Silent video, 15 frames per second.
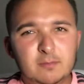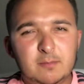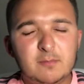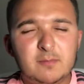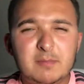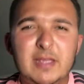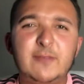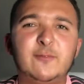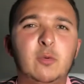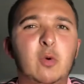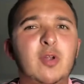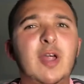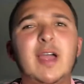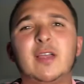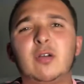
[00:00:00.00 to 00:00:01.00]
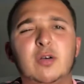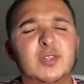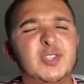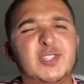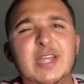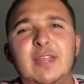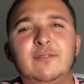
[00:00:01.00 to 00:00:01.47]
me for one, I can't
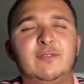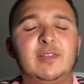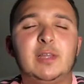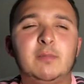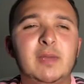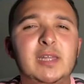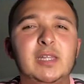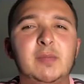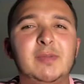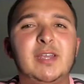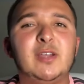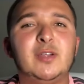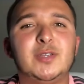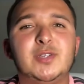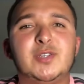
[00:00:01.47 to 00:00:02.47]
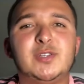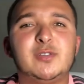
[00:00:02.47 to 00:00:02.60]
stand Villa, mainly because